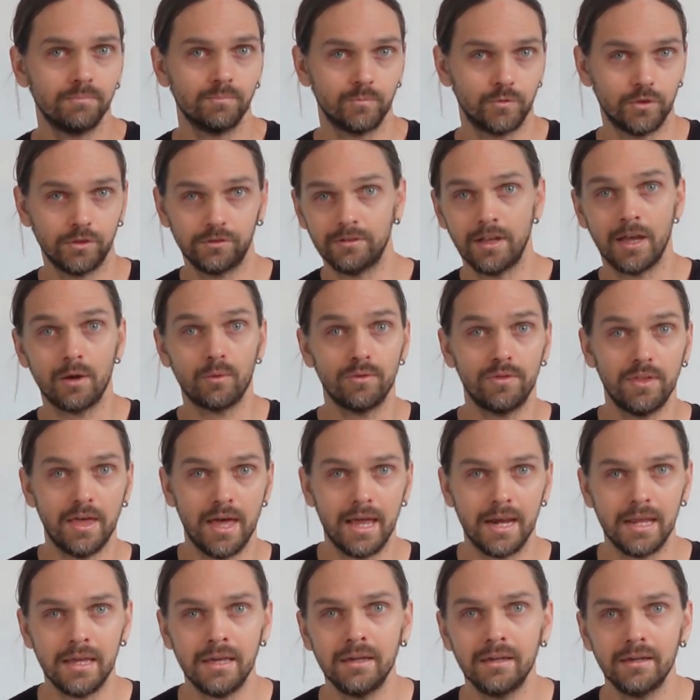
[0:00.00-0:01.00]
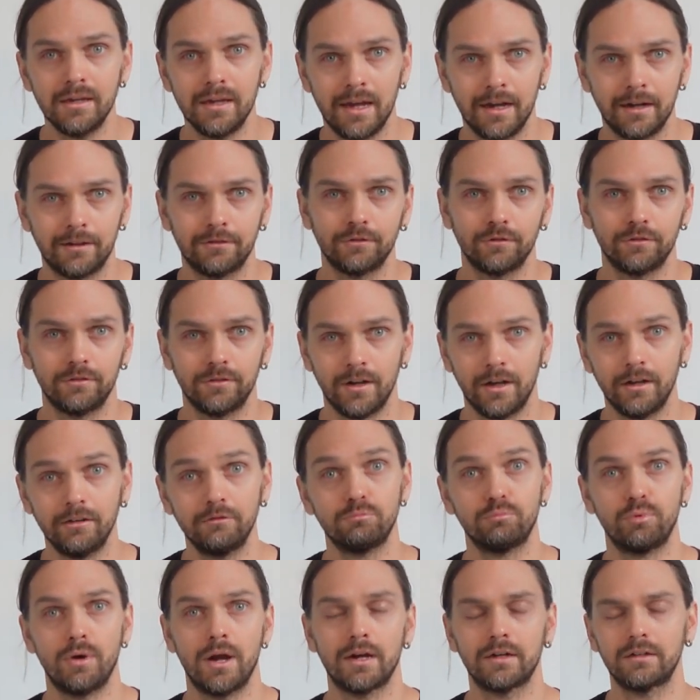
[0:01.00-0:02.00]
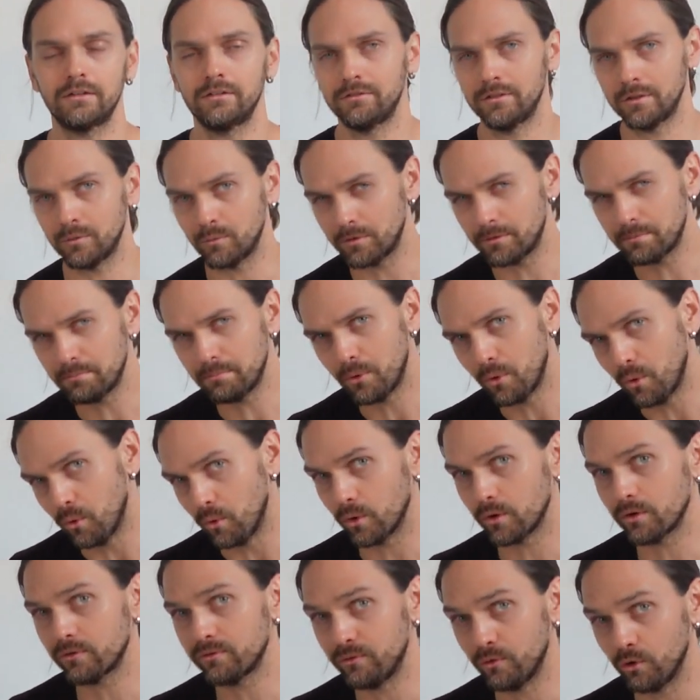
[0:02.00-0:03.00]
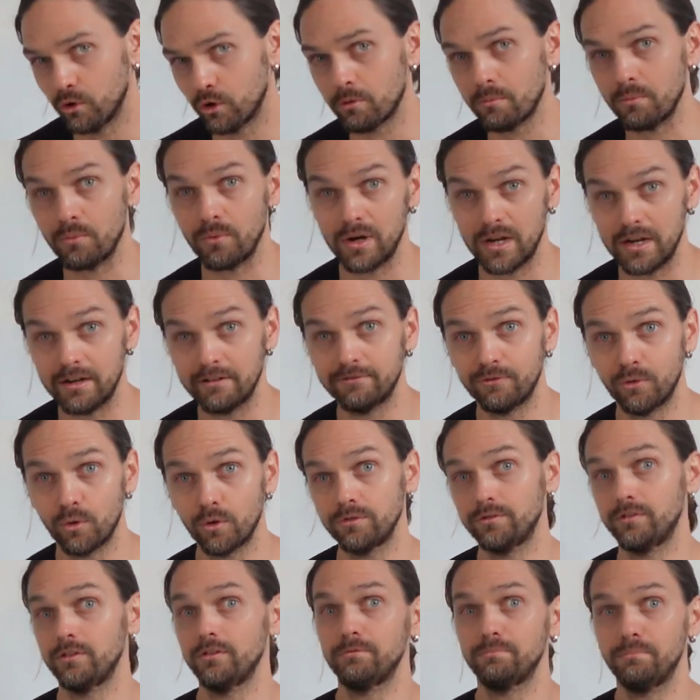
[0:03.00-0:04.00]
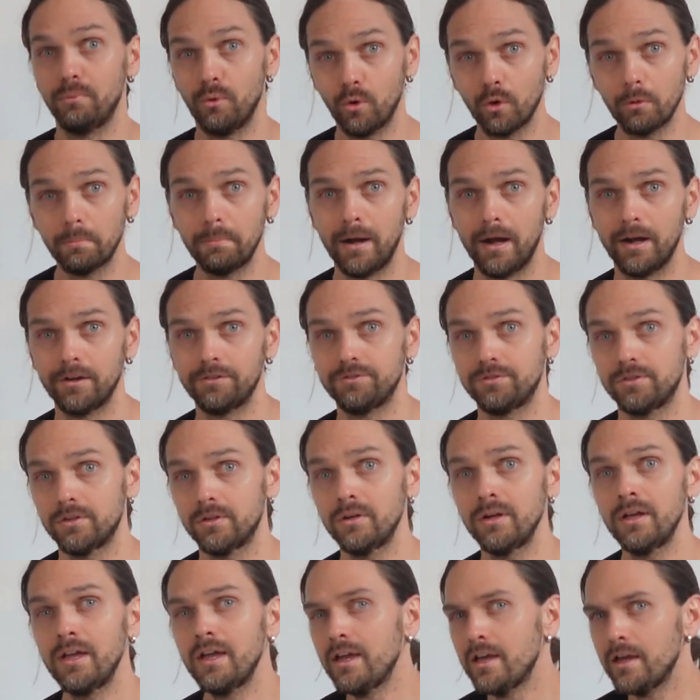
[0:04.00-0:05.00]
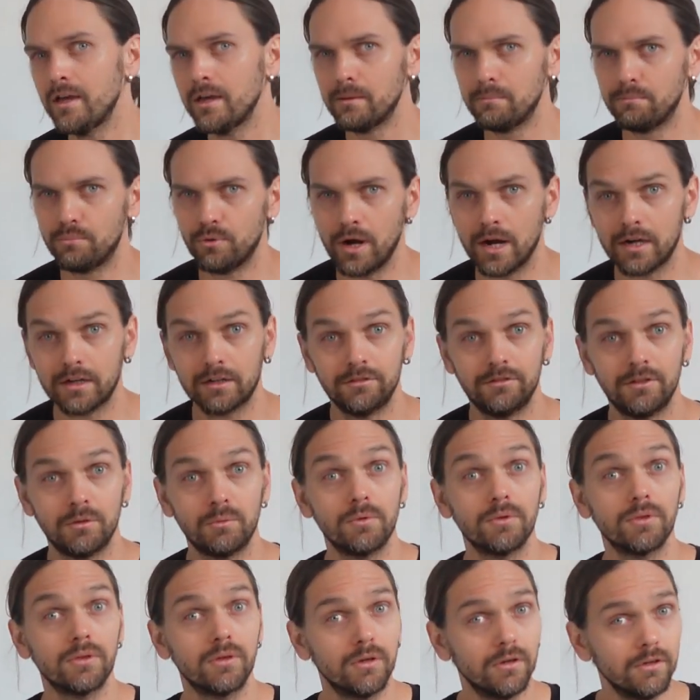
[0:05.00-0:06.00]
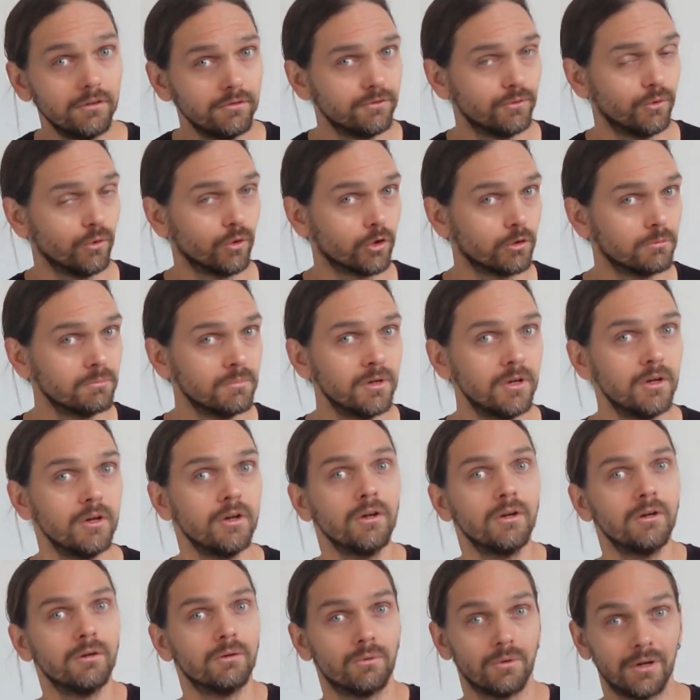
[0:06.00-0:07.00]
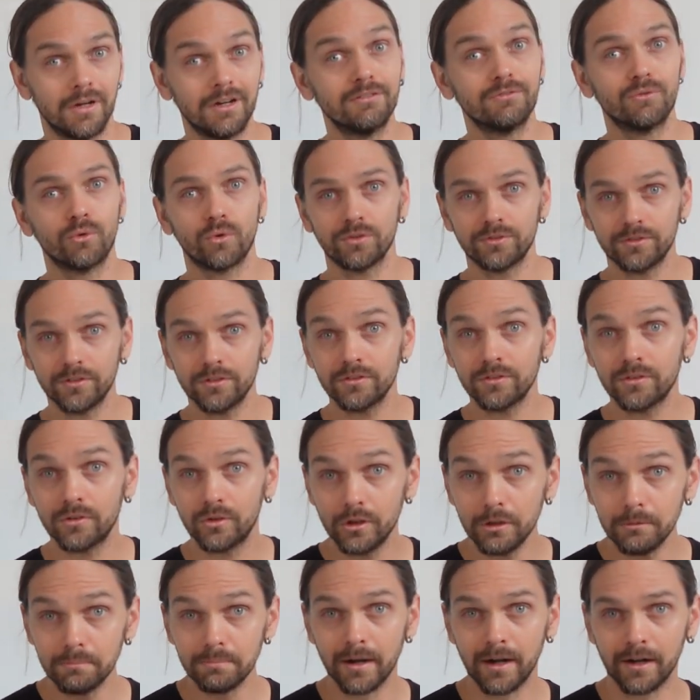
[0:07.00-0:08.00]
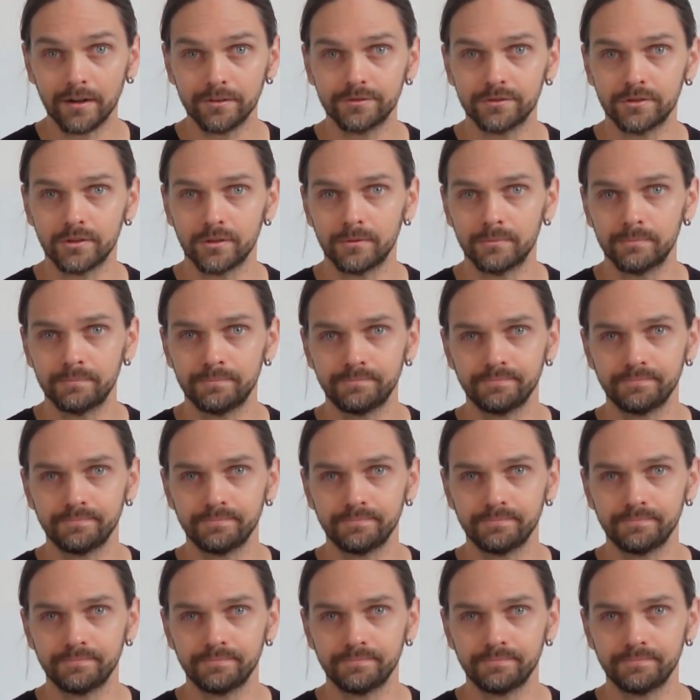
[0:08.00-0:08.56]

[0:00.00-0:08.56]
Just like with any exercise, practicing with poor form reinforces poor posture. Practicing with good form reinforces good posture.